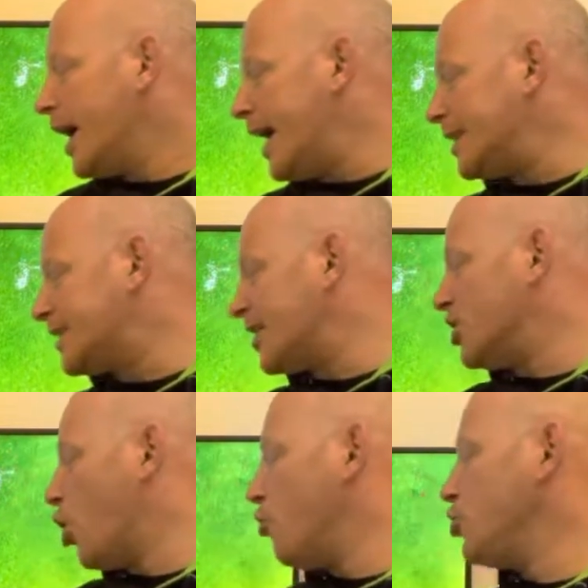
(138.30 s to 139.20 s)
Is that the
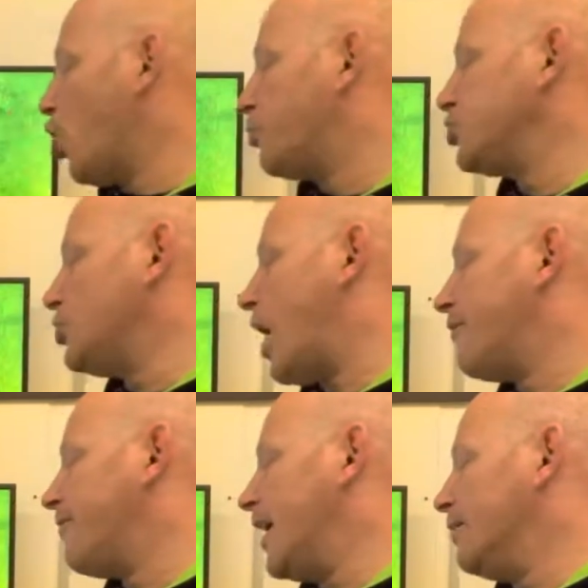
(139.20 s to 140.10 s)
only option you have
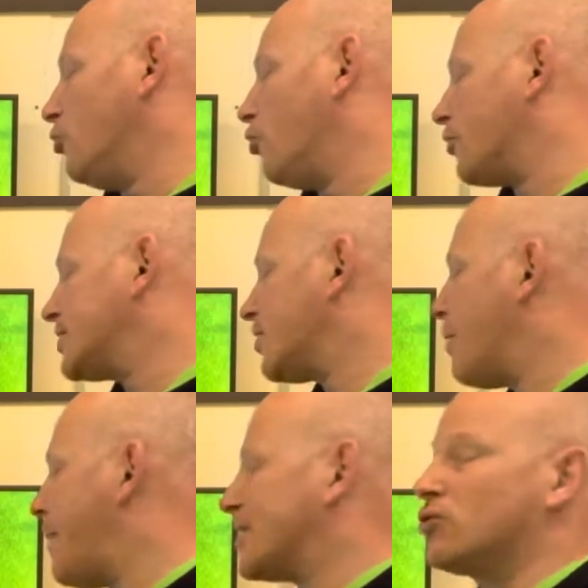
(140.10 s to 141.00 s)
available or is there a
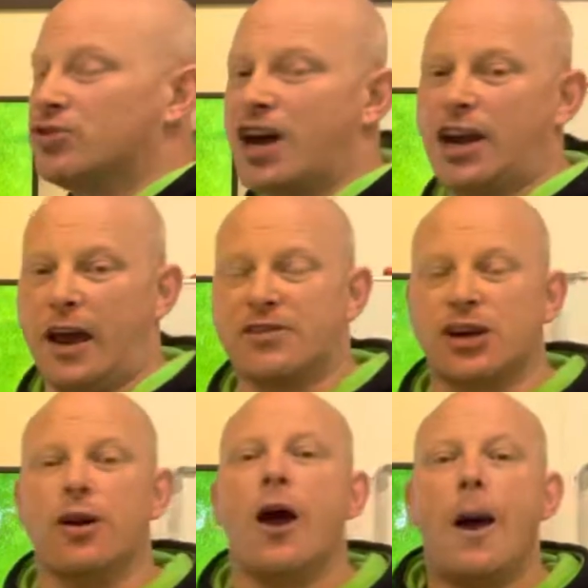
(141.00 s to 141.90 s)
better alternative?
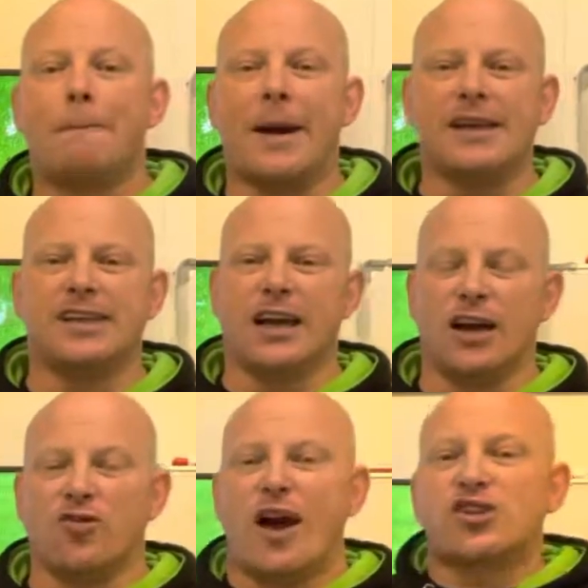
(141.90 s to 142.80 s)
So basically
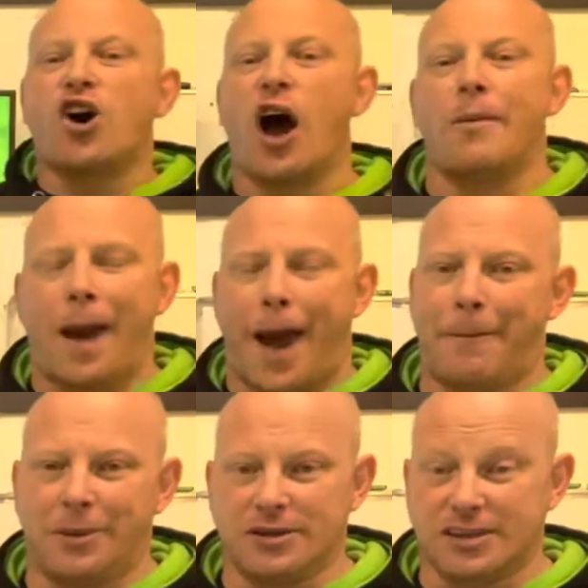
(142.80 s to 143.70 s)
at that time it
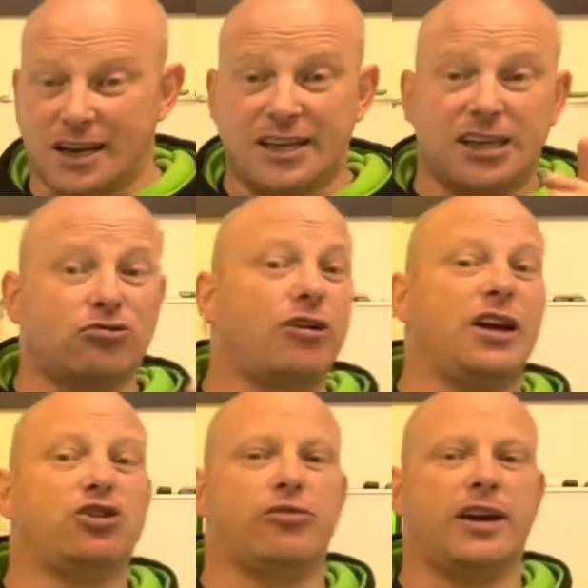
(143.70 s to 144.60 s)
happens and this is really
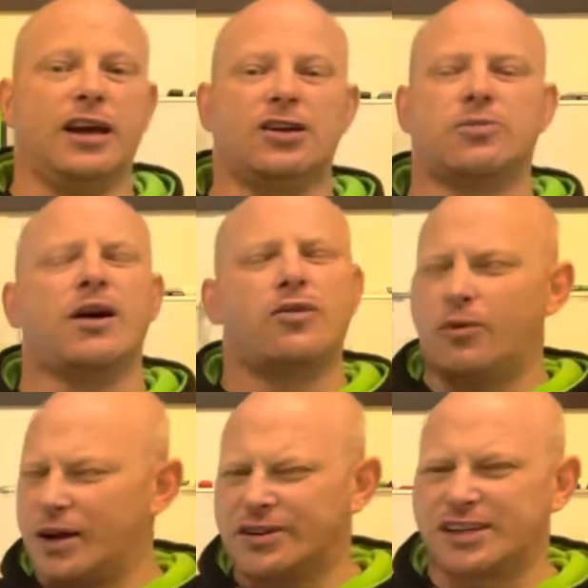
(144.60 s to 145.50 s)
tricky because we,
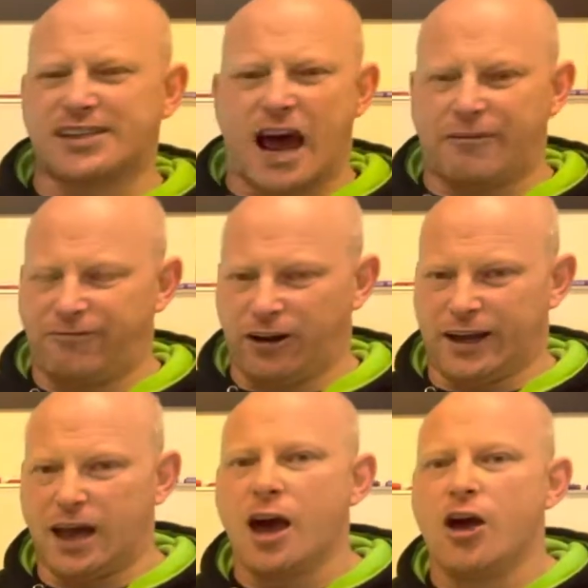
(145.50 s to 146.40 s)
we understand fully
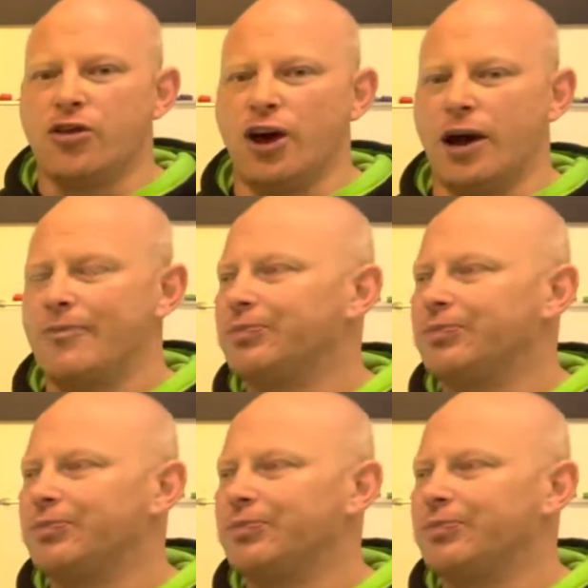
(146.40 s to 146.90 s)
that